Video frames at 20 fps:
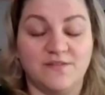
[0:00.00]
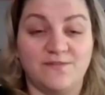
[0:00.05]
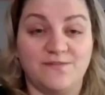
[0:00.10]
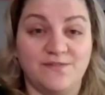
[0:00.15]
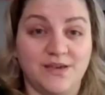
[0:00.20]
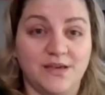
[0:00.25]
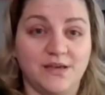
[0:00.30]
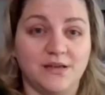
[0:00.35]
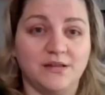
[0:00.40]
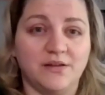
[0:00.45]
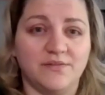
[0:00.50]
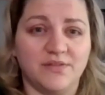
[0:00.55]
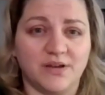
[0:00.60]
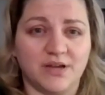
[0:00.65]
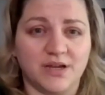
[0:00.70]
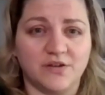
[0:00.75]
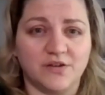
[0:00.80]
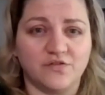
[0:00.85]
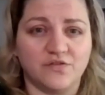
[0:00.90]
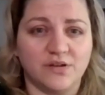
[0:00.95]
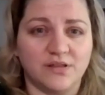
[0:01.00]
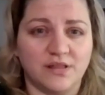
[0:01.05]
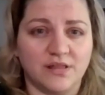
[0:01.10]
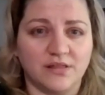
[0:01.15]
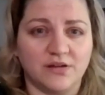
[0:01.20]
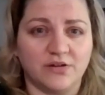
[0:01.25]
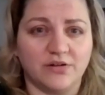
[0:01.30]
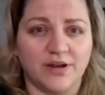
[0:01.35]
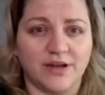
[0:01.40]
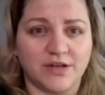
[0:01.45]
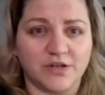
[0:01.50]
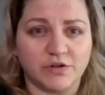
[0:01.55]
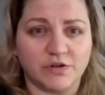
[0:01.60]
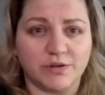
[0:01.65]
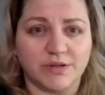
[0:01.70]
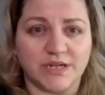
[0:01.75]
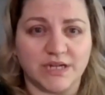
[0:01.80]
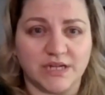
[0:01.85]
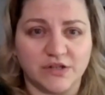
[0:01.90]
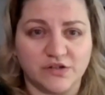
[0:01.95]
feel of the country that they're
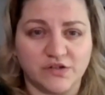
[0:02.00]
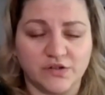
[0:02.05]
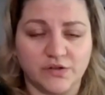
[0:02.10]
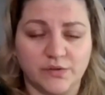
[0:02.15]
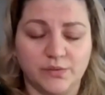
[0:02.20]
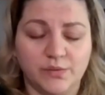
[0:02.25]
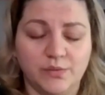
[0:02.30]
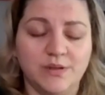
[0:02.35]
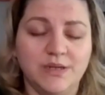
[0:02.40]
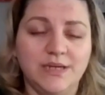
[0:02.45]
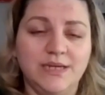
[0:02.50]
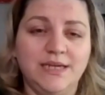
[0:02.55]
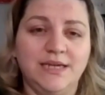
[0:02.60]
entering into